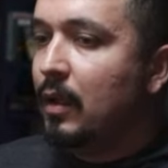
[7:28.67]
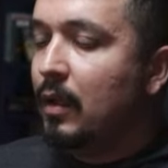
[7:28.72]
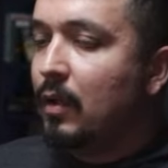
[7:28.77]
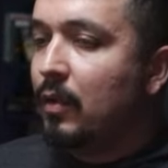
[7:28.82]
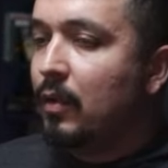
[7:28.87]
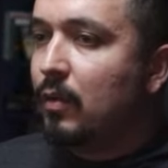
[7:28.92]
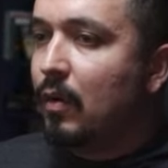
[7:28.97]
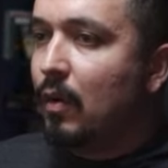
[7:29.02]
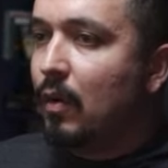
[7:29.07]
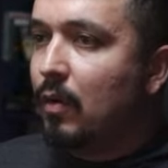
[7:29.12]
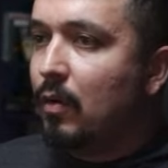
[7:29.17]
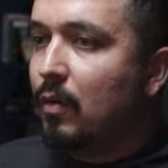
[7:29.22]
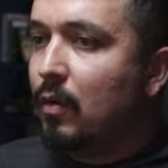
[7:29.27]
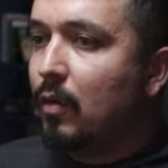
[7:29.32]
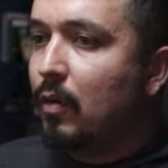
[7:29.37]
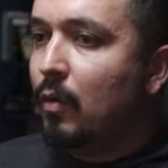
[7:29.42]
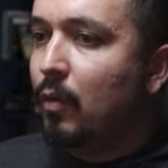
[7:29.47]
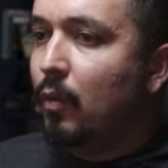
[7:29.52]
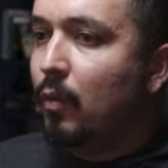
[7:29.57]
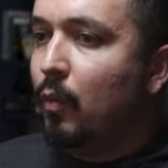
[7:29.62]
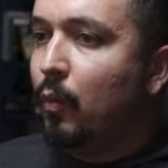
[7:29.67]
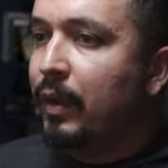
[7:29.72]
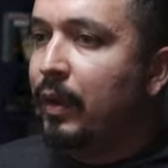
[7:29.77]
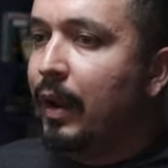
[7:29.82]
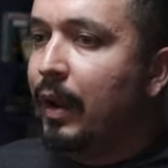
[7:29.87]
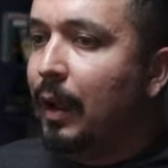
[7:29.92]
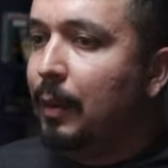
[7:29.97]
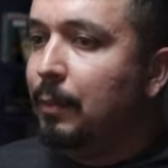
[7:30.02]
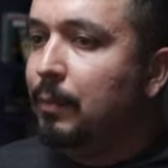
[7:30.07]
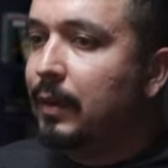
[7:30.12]
So when
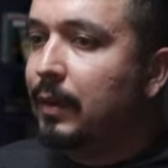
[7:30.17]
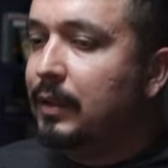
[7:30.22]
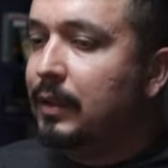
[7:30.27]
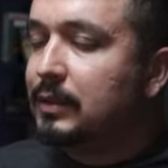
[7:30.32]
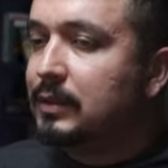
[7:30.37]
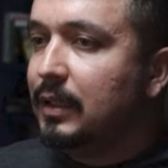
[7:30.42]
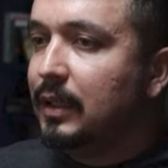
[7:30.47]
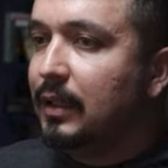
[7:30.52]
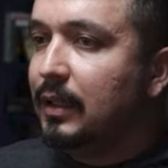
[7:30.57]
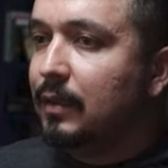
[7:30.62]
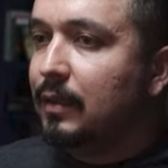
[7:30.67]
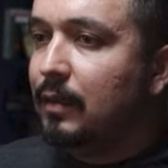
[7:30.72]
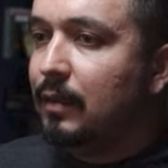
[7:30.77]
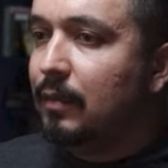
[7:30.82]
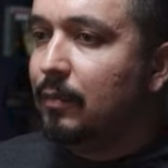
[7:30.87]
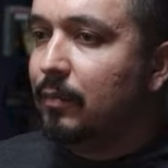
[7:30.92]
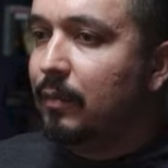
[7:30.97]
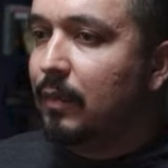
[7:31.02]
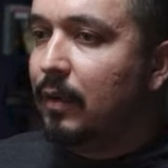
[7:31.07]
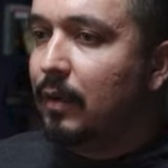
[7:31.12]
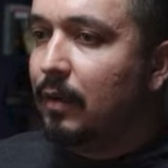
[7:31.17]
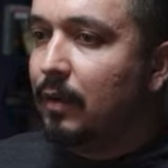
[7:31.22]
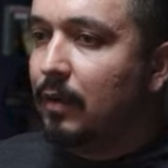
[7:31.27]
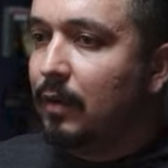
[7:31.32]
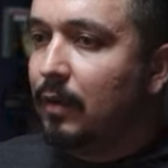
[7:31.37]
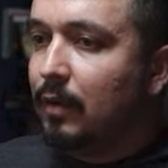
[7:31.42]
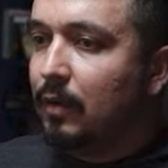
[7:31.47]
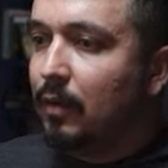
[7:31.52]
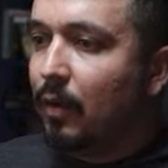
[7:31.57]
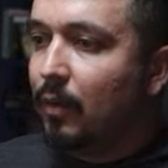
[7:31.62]
I place in
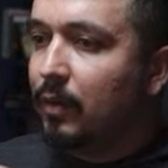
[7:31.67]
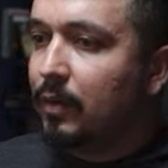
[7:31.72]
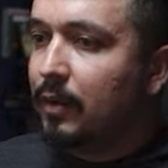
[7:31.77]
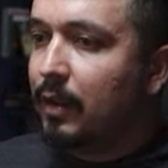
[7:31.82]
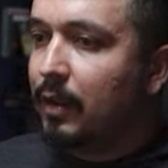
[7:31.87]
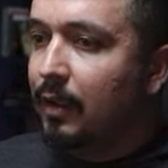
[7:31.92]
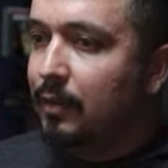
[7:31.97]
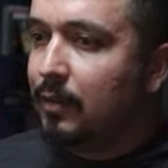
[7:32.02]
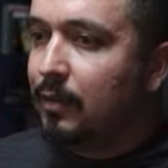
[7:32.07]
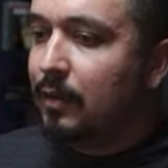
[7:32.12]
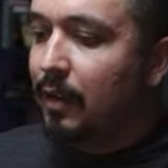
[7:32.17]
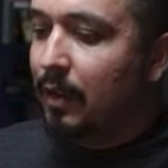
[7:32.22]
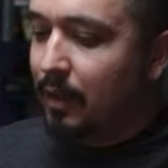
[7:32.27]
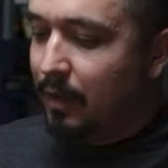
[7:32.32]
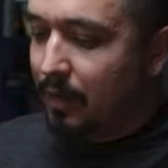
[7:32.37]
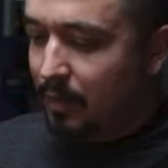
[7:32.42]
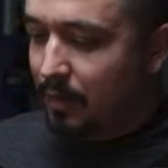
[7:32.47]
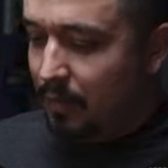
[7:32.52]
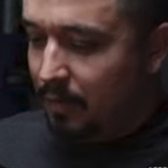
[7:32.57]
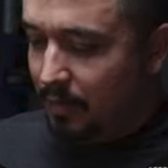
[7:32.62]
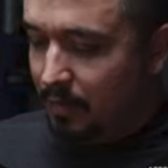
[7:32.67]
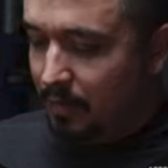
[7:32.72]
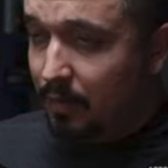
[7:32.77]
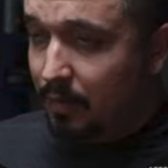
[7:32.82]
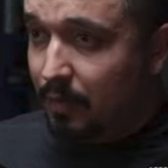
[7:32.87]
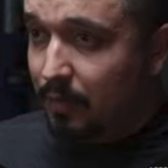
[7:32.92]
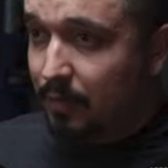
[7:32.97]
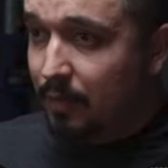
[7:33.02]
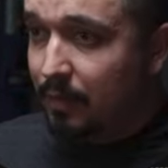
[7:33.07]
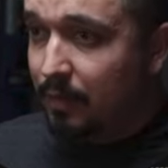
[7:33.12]
our day-to-day
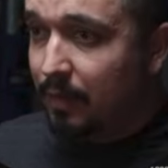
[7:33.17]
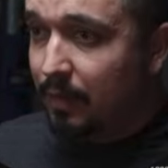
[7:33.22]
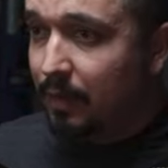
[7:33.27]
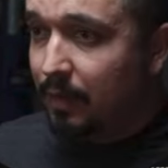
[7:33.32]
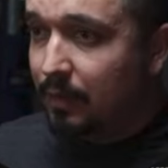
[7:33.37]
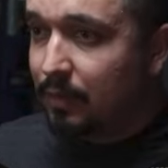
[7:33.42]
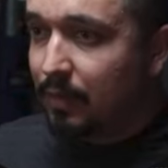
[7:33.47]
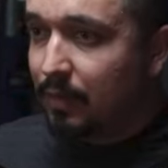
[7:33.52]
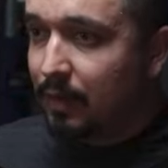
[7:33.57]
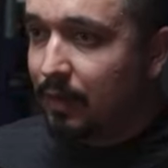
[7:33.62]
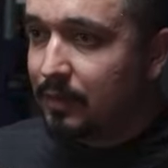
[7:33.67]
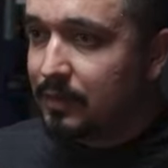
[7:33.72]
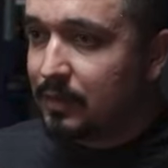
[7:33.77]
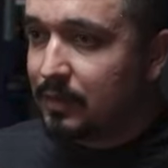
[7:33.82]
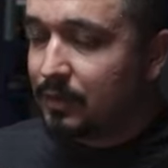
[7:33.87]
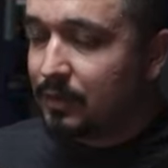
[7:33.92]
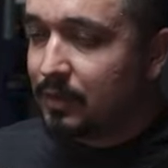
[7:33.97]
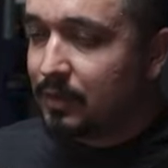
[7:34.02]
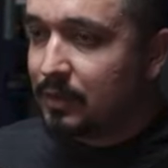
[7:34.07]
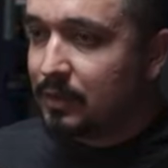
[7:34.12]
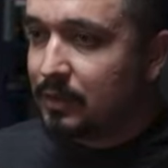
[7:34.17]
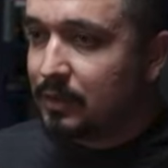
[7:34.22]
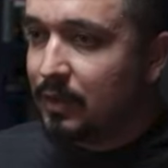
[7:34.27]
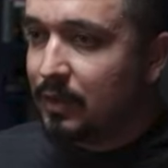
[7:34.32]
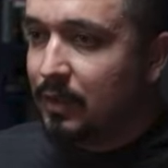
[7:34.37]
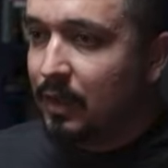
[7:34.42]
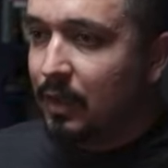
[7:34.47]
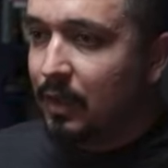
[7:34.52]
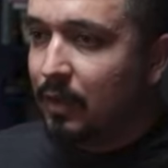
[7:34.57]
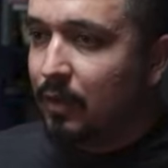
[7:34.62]
day trading sessions,
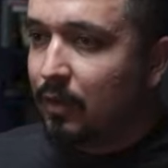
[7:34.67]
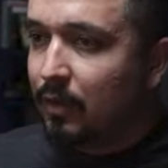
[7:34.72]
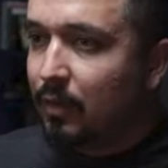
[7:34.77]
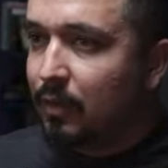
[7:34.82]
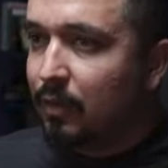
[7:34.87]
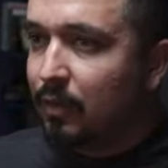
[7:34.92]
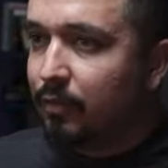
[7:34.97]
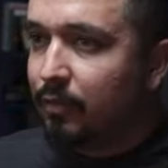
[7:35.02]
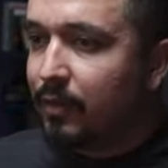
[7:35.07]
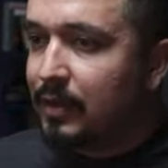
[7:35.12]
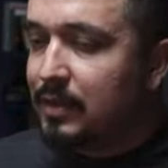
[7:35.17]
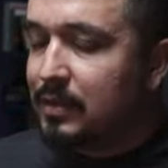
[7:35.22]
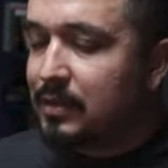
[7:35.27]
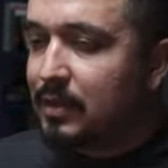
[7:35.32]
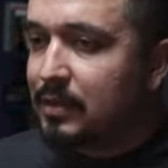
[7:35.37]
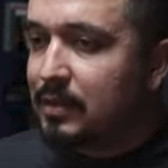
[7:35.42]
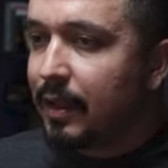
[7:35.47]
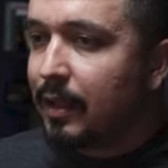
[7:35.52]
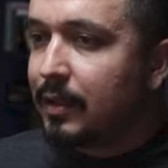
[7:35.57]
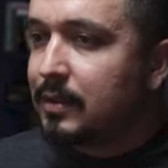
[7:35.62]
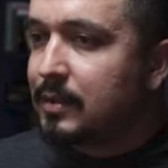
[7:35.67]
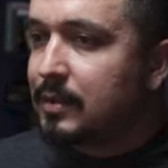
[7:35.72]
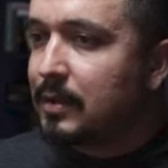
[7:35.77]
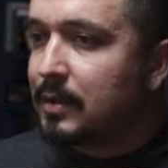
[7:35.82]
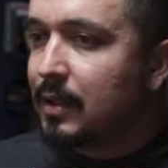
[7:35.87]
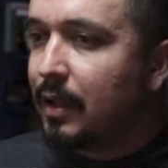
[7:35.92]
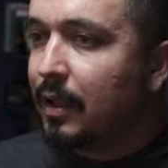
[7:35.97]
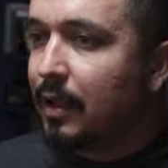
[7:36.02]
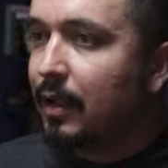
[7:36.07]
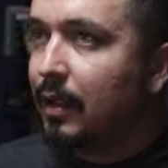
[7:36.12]
so for instance, I
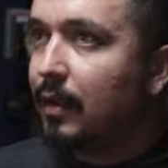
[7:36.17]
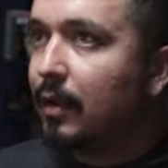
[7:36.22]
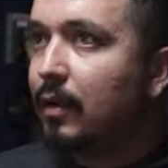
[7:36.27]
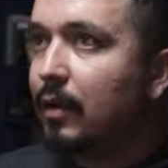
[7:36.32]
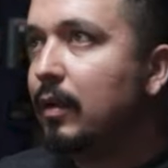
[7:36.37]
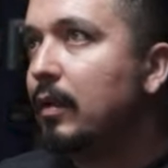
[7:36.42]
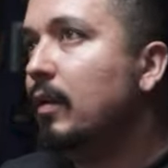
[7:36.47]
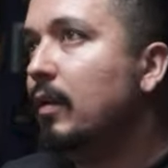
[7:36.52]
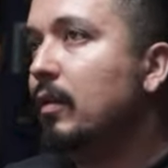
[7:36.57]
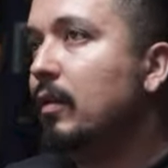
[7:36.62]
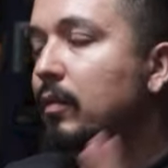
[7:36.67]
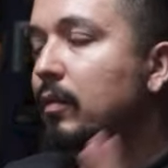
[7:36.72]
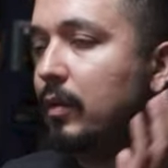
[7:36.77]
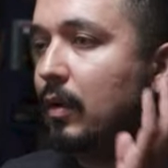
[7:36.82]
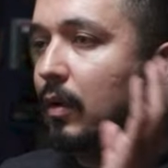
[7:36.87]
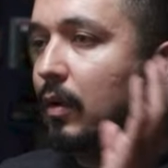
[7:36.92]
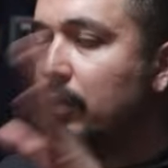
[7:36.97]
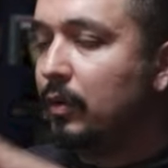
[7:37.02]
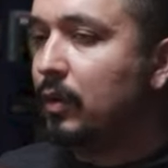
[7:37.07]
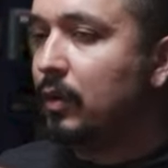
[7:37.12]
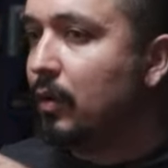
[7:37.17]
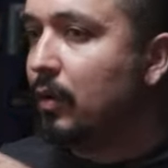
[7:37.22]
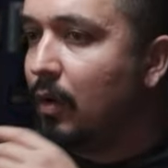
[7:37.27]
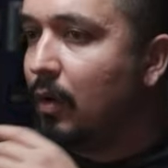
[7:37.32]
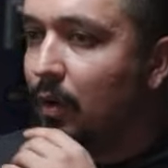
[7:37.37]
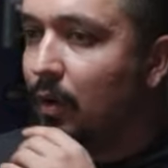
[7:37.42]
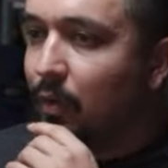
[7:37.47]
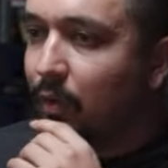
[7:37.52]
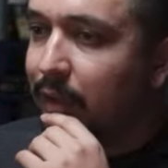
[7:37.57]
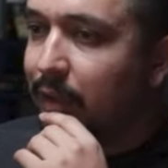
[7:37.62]
say, you know, you're all
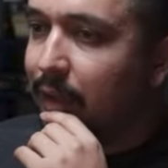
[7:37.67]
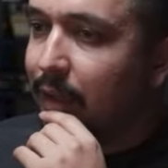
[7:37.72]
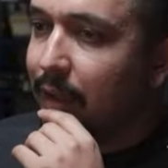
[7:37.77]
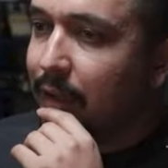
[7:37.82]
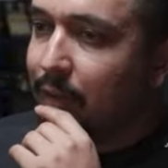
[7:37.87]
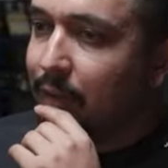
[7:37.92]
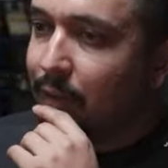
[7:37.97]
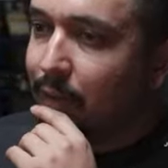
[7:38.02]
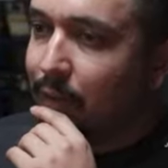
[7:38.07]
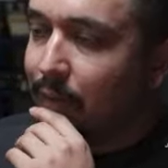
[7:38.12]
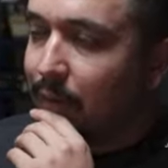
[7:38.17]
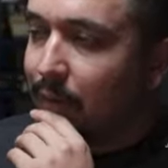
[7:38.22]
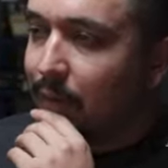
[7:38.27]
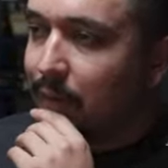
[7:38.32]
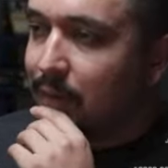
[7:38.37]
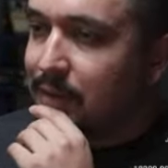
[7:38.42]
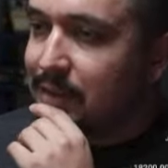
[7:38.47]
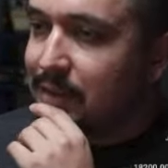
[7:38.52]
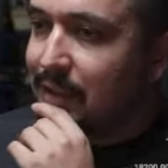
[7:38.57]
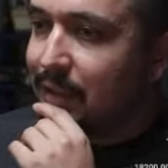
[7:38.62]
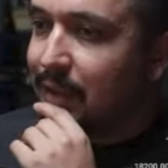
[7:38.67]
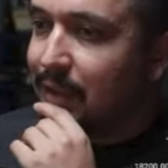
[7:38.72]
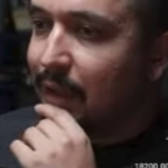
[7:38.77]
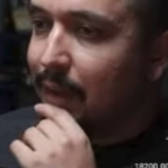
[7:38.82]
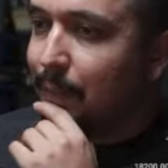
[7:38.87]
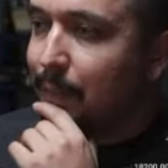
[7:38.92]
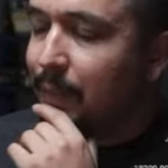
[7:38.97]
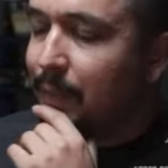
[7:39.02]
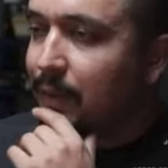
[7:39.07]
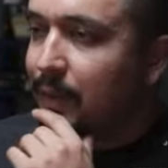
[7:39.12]
looking at our
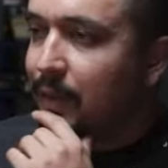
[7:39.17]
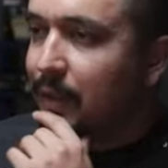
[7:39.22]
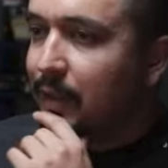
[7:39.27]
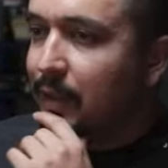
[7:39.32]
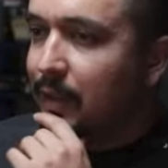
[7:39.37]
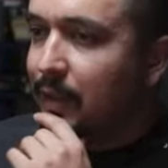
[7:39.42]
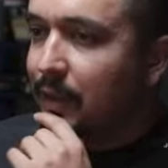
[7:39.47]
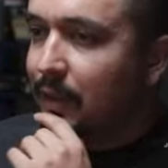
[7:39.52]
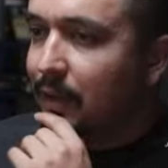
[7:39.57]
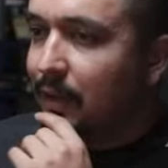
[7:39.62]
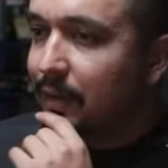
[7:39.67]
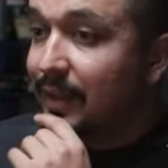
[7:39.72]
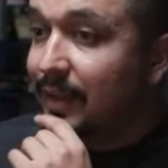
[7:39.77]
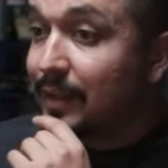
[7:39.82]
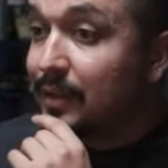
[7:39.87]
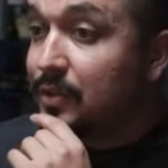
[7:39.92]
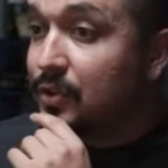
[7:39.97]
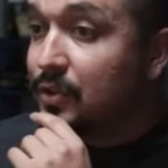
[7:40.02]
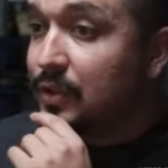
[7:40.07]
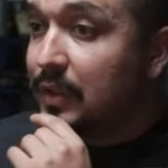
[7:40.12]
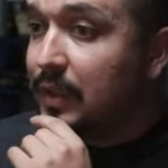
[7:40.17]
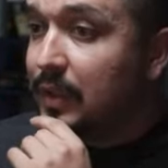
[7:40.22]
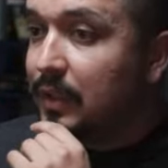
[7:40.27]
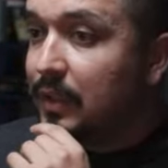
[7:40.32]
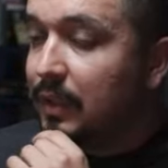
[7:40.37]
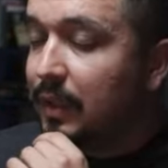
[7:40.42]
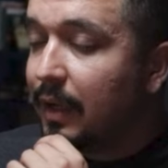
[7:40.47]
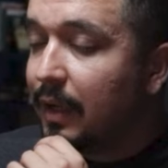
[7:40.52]
setup that's shared.